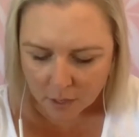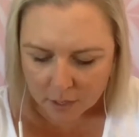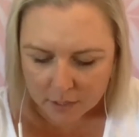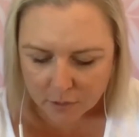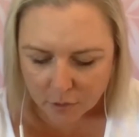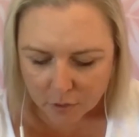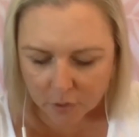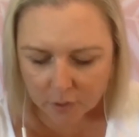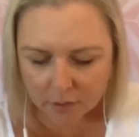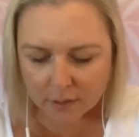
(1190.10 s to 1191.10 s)
So
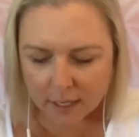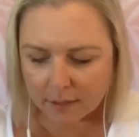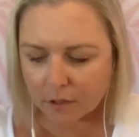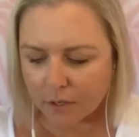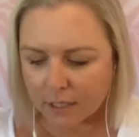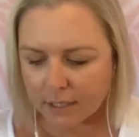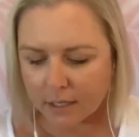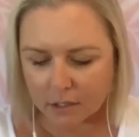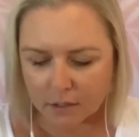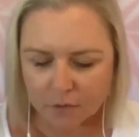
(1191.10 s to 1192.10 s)
they're the 3
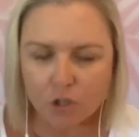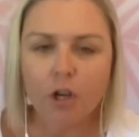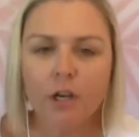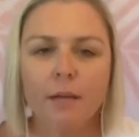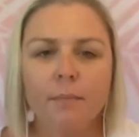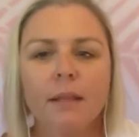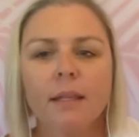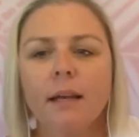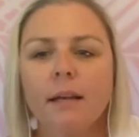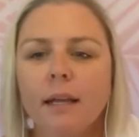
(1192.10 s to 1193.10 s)
stages of the journey, but
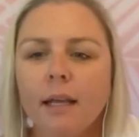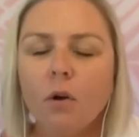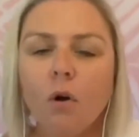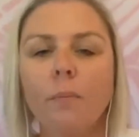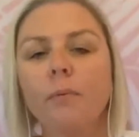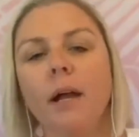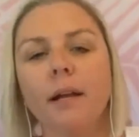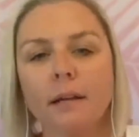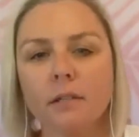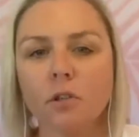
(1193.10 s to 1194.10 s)
then
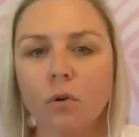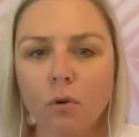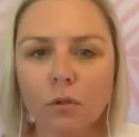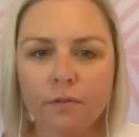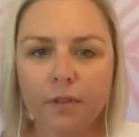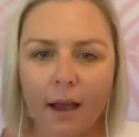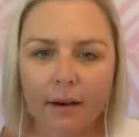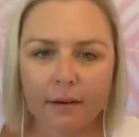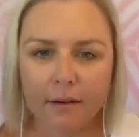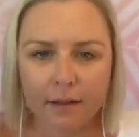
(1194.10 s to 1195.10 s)
incorporated into all of that,
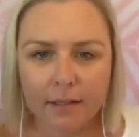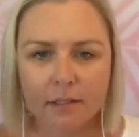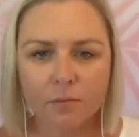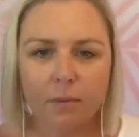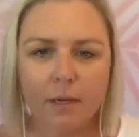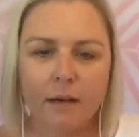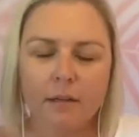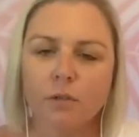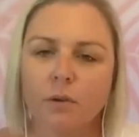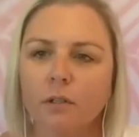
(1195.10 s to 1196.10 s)
and this is where we get
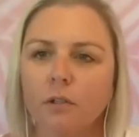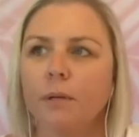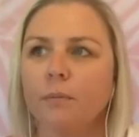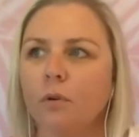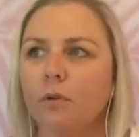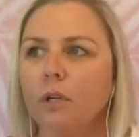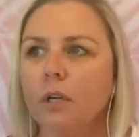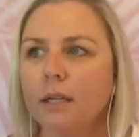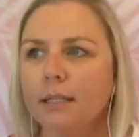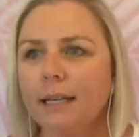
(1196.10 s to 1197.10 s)
into a little bit more
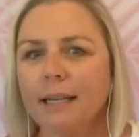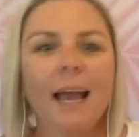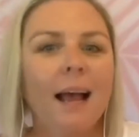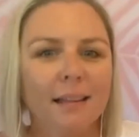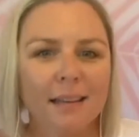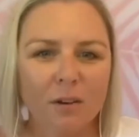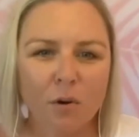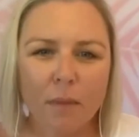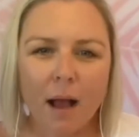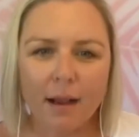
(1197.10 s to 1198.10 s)
technicality
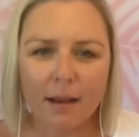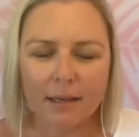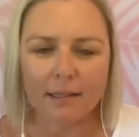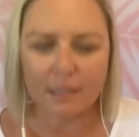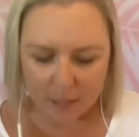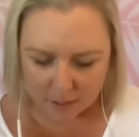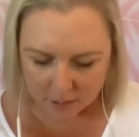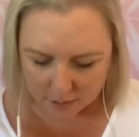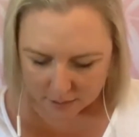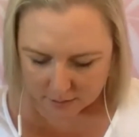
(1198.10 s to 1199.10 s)
or marketing speak,
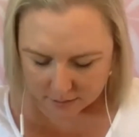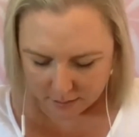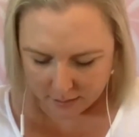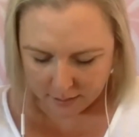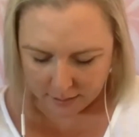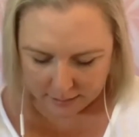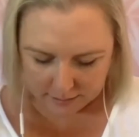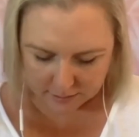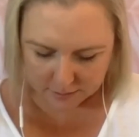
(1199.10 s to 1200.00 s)
I guess, is